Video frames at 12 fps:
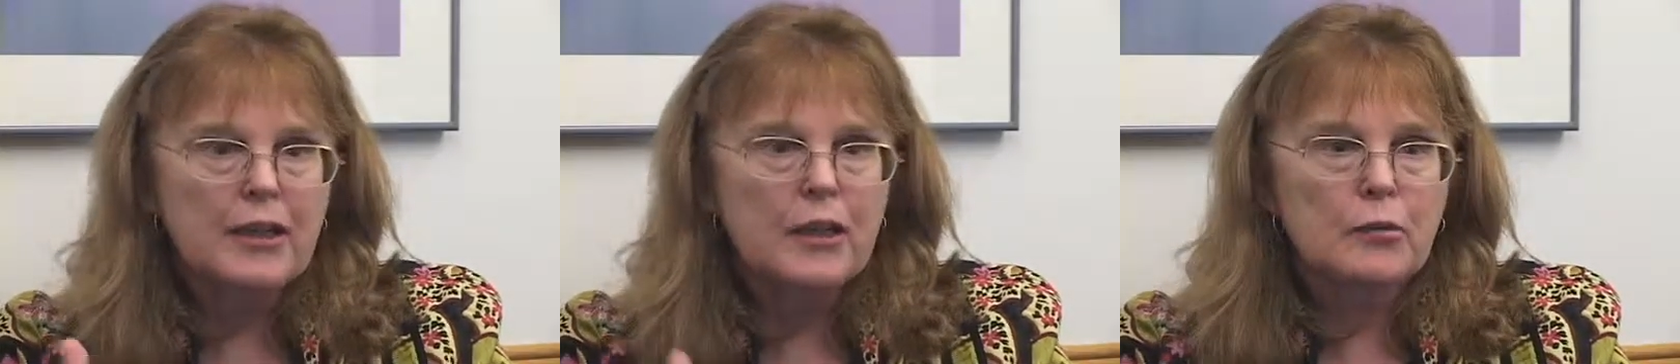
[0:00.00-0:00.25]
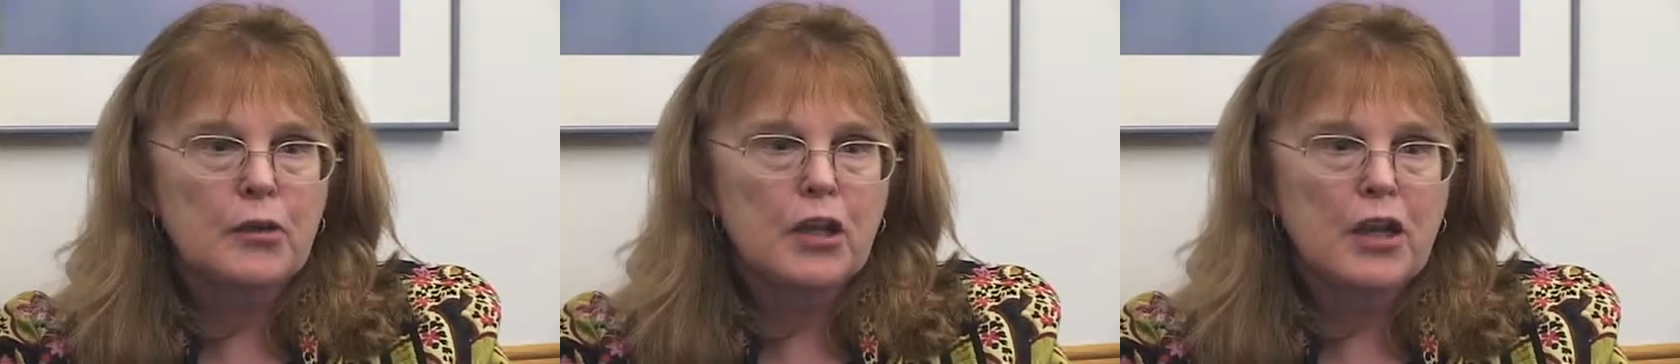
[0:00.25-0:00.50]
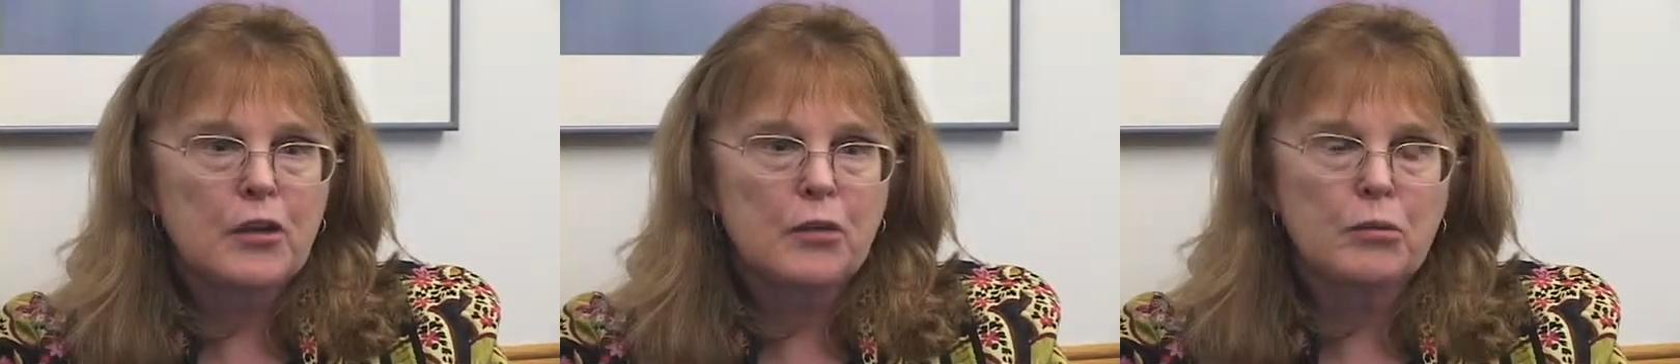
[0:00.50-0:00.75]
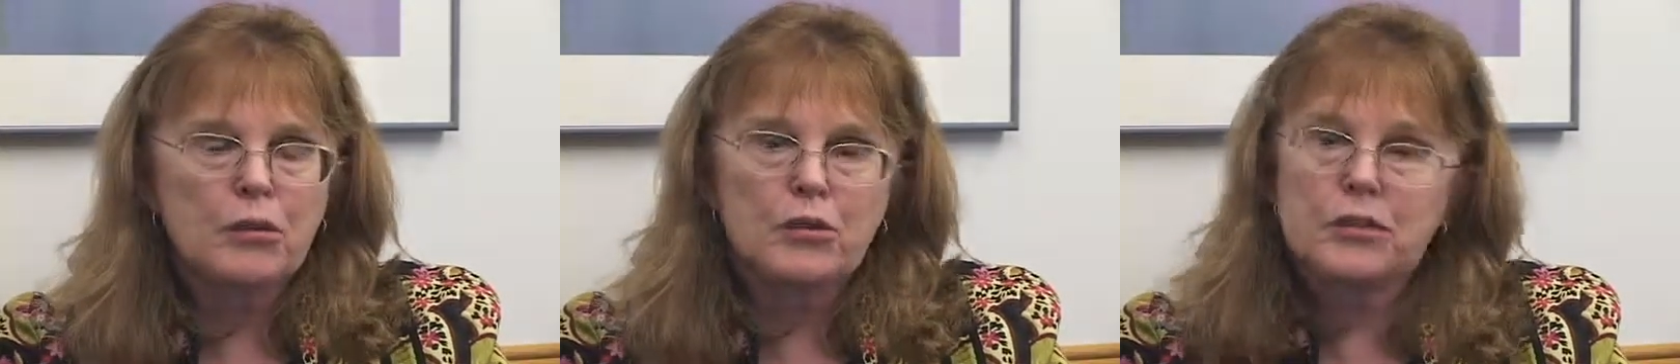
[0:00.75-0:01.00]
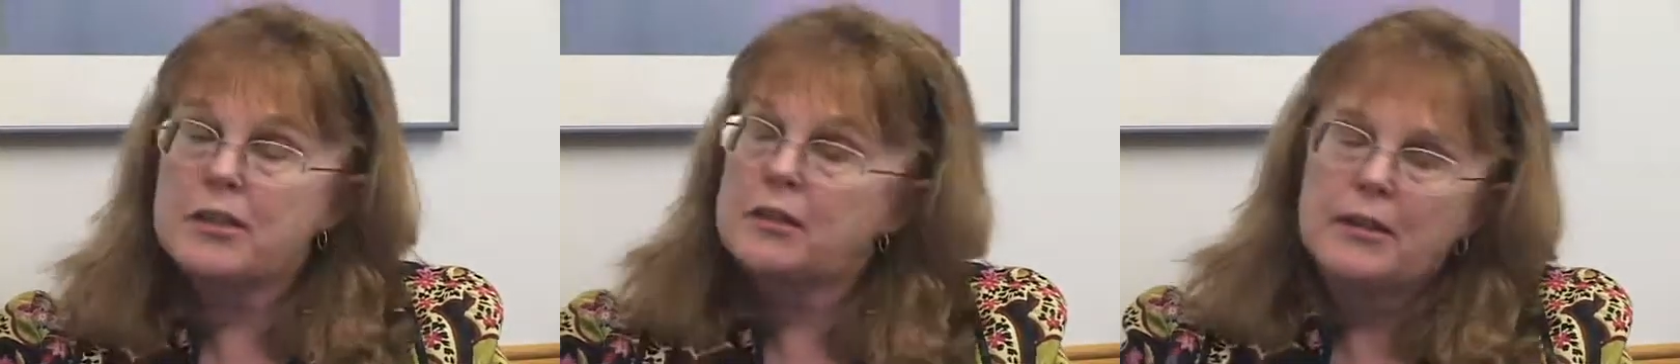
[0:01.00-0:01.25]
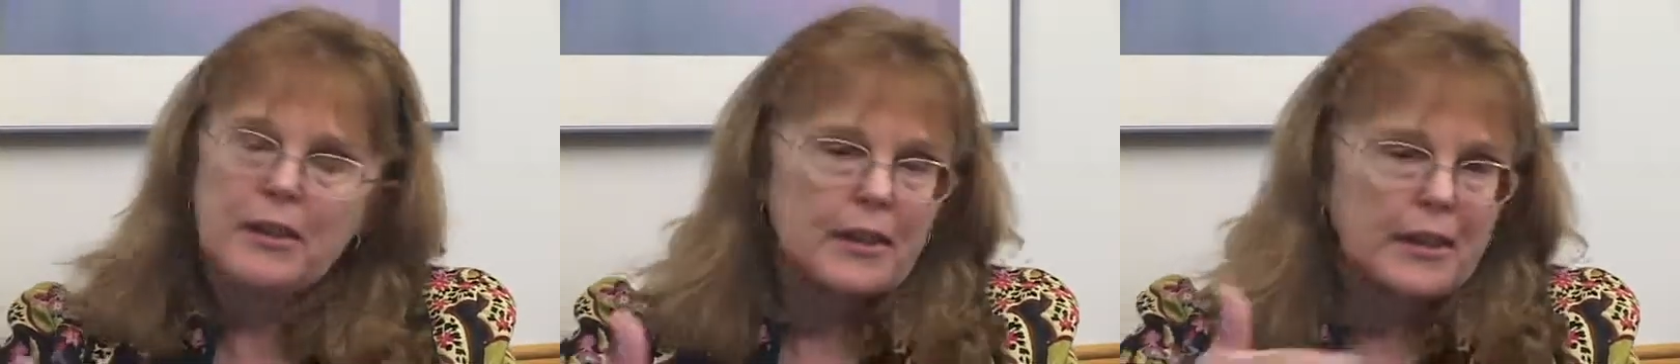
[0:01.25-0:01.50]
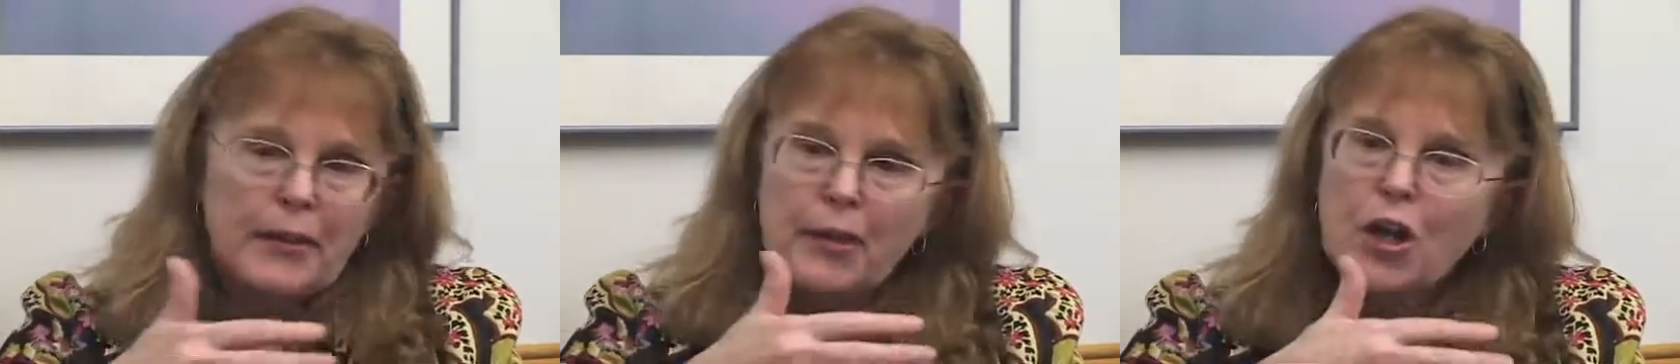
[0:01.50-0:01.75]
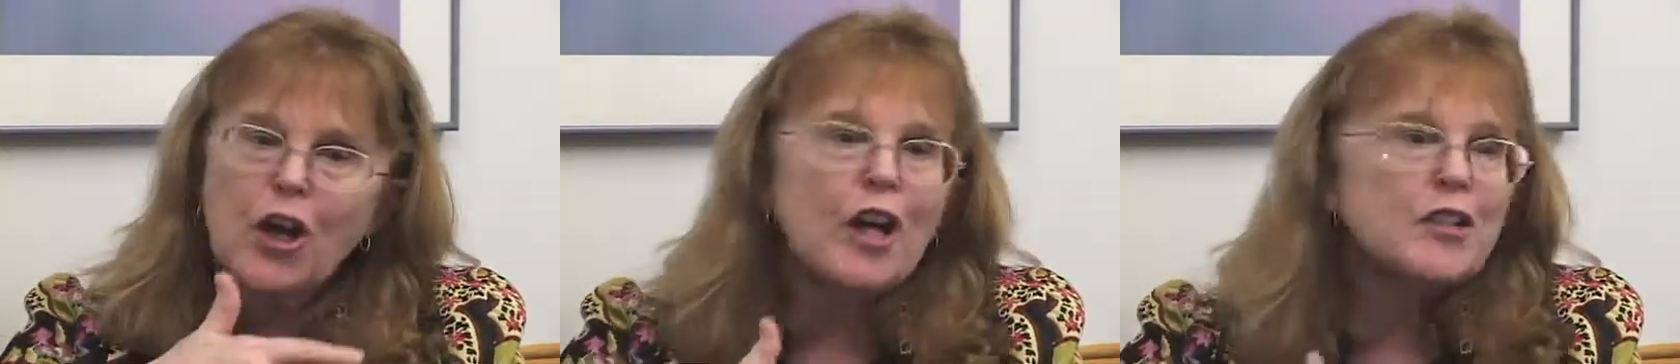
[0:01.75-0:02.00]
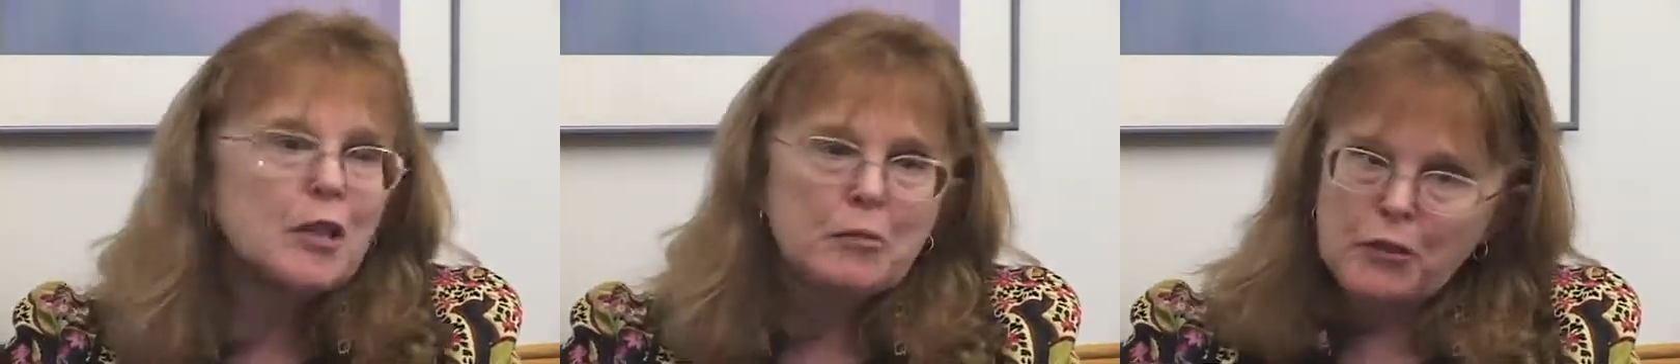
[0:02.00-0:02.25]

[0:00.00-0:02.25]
Community health workers, the concept